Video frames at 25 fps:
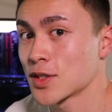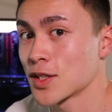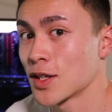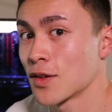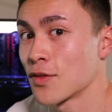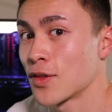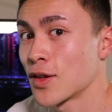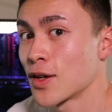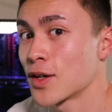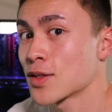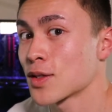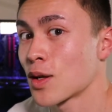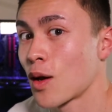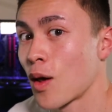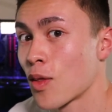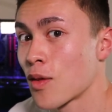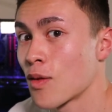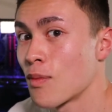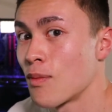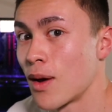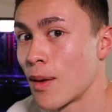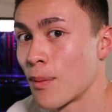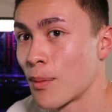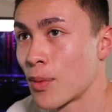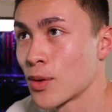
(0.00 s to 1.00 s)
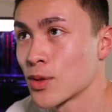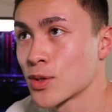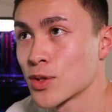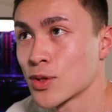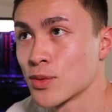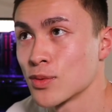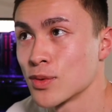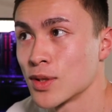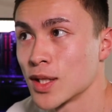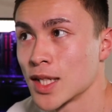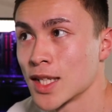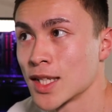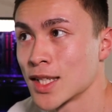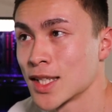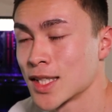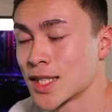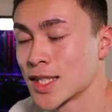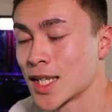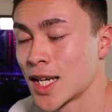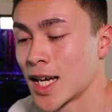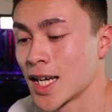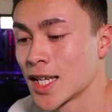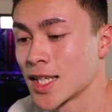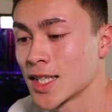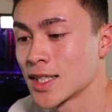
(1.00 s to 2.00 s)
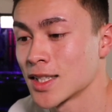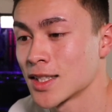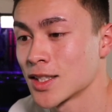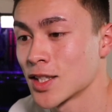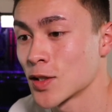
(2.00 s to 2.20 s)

If there's other members who didn't attend